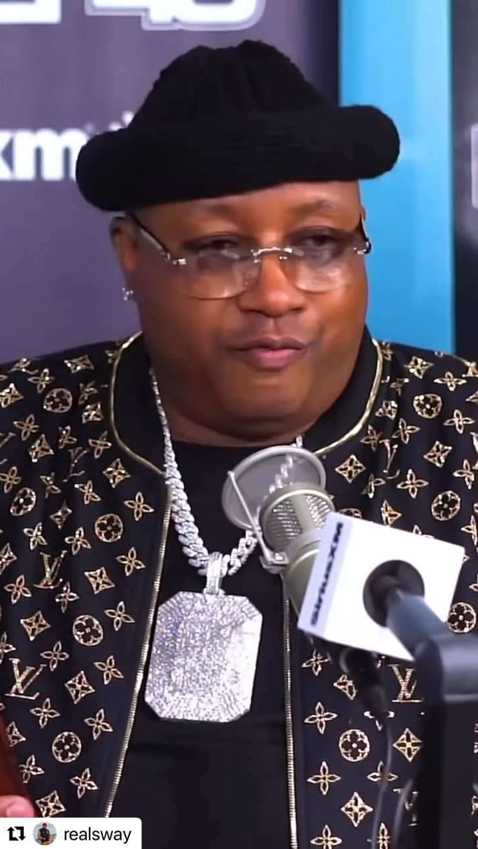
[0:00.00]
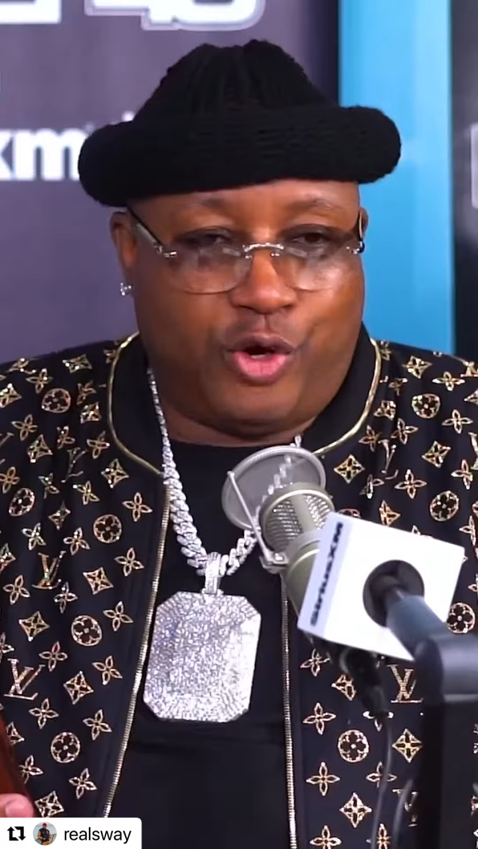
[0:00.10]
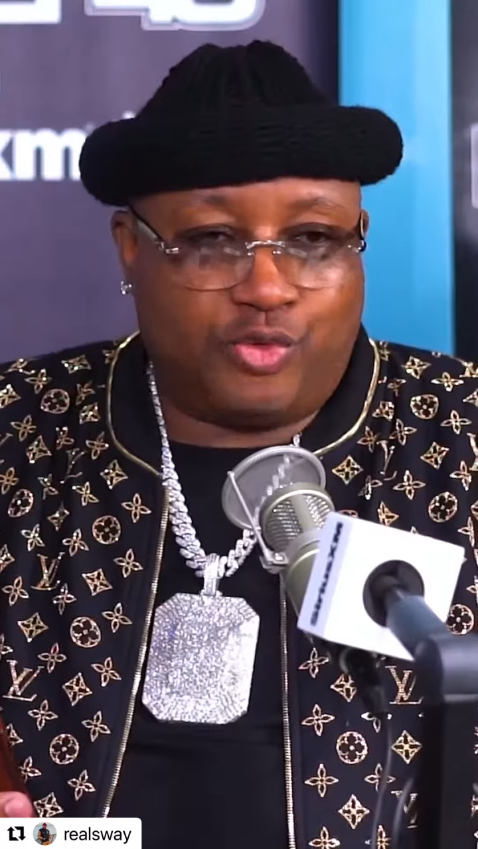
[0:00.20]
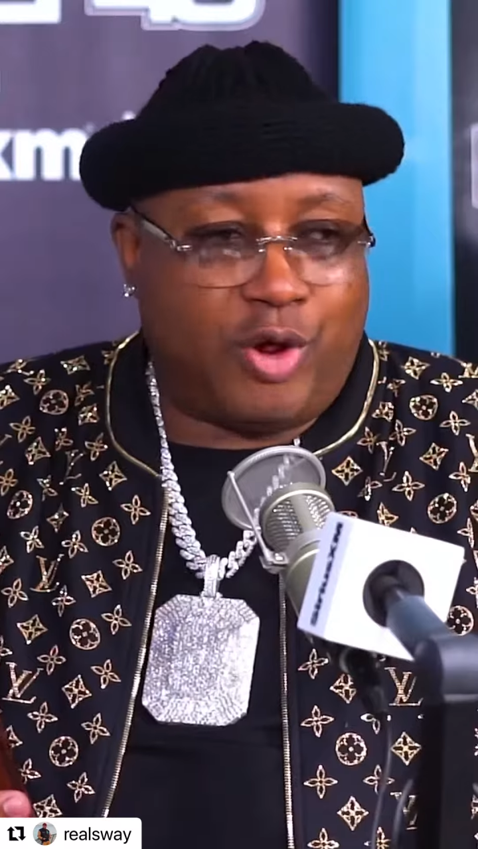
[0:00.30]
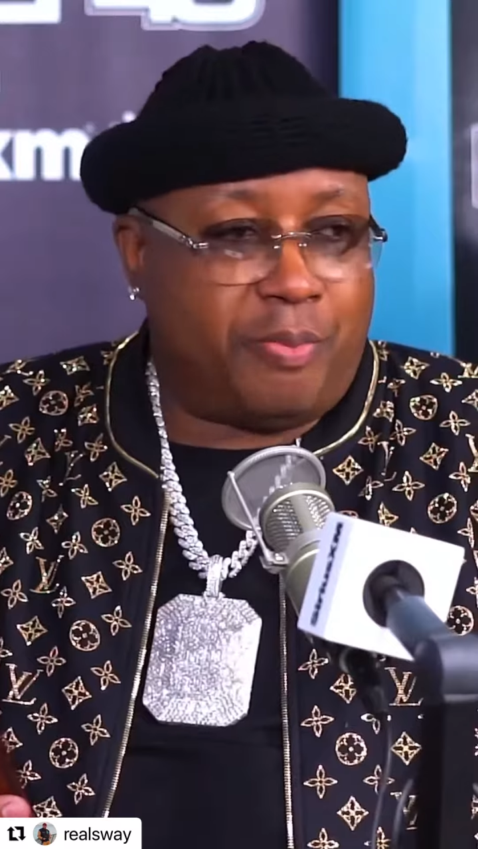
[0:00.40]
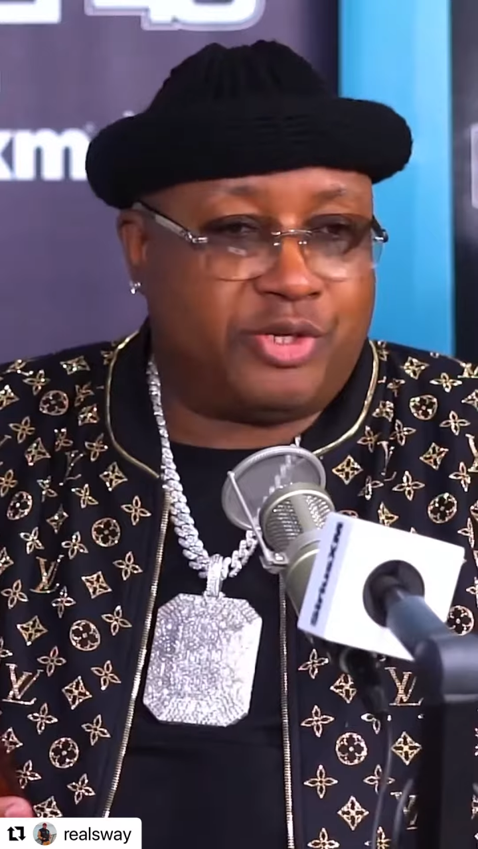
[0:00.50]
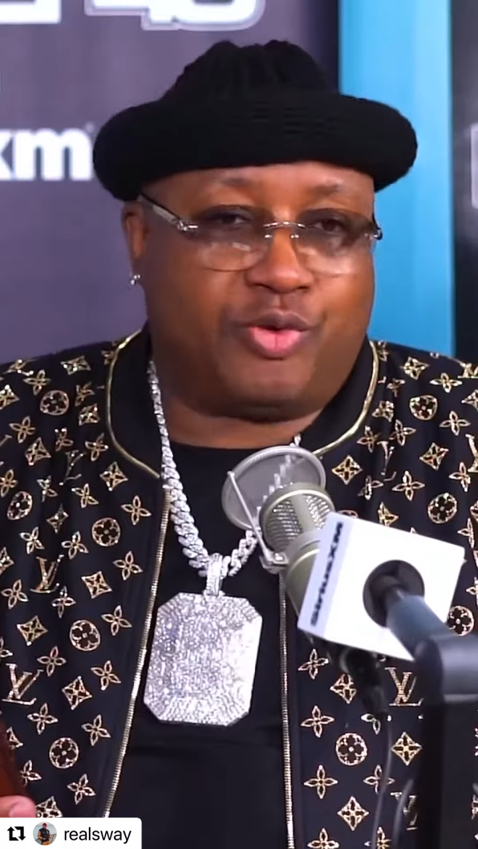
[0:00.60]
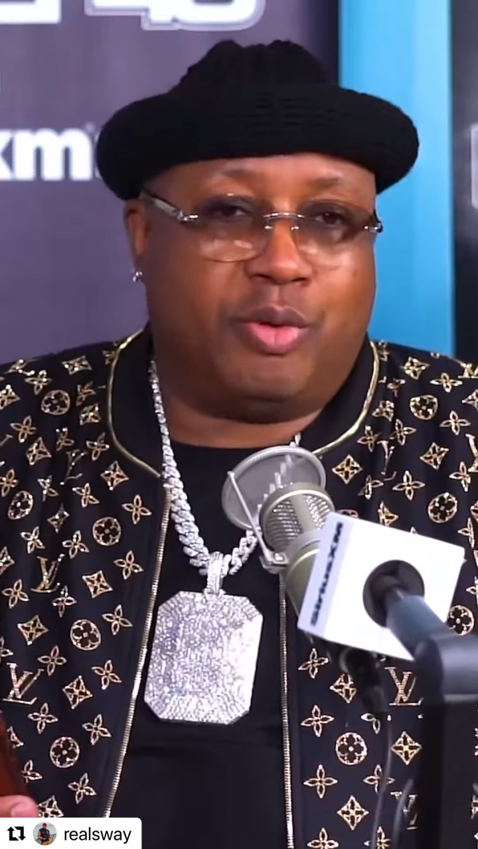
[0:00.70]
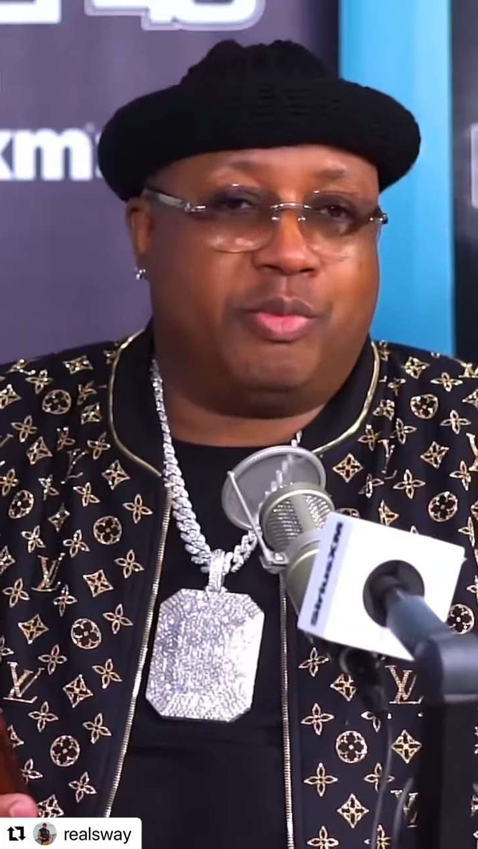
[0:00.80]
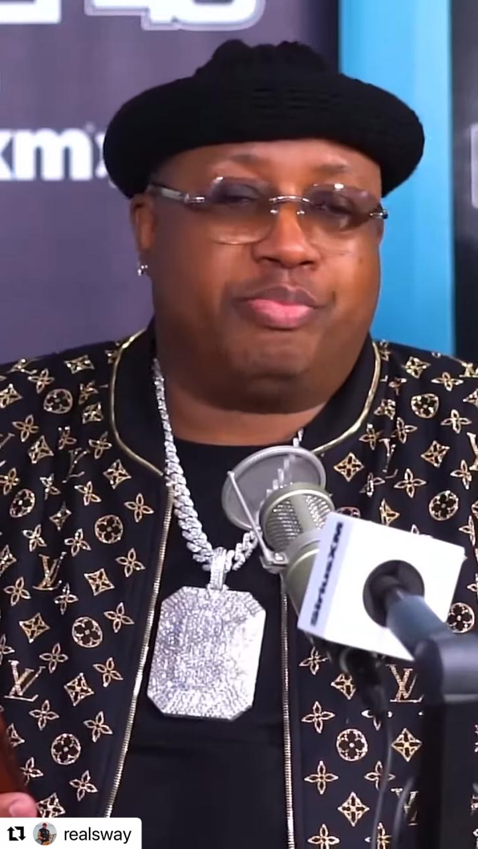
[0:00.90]
First rapper
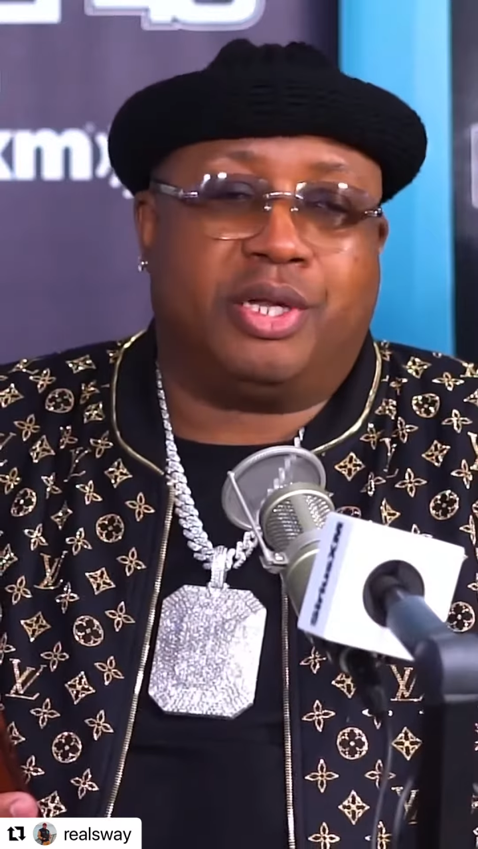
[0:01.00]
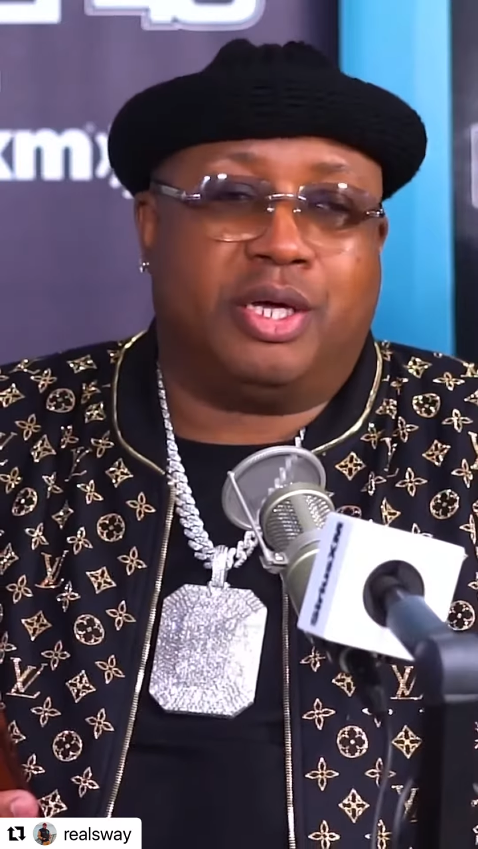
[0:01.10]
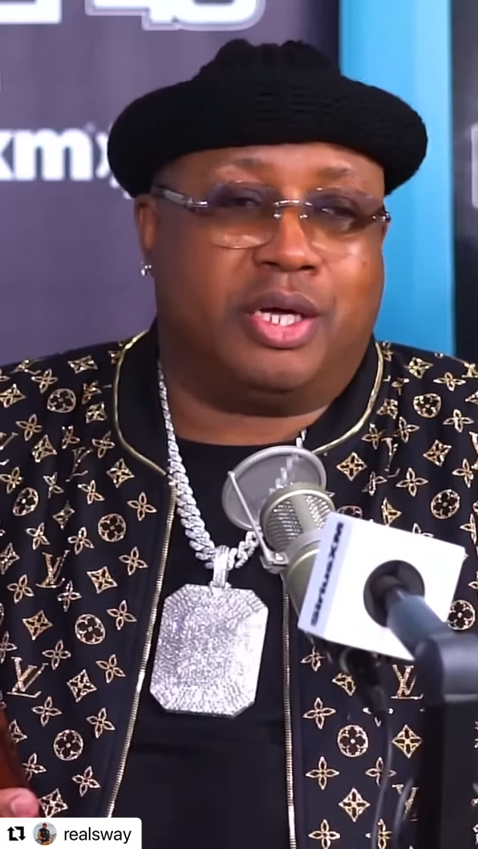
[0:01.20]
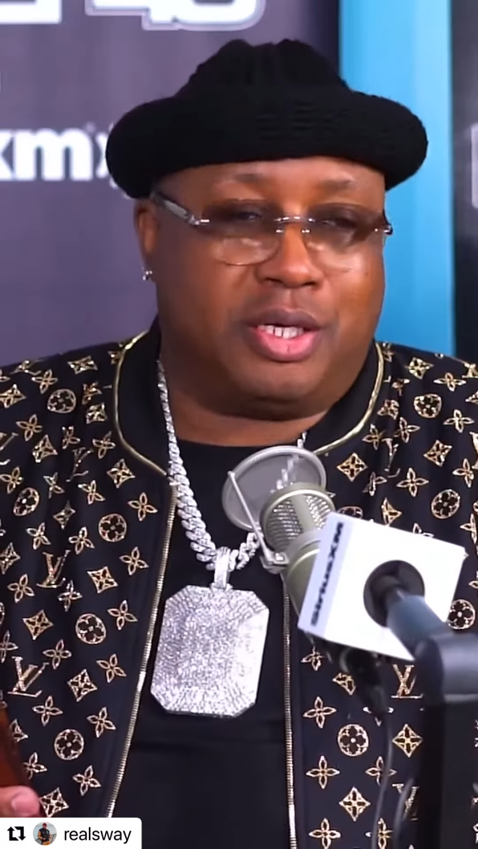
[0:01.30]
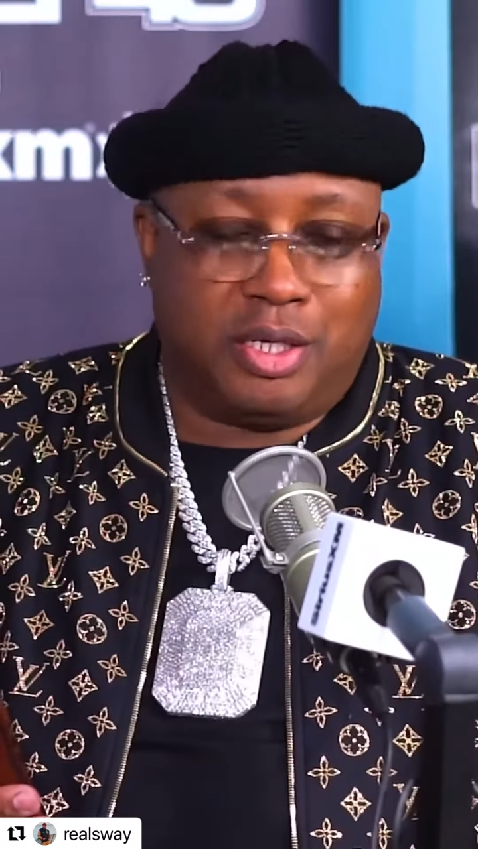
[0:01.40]
screaming plug.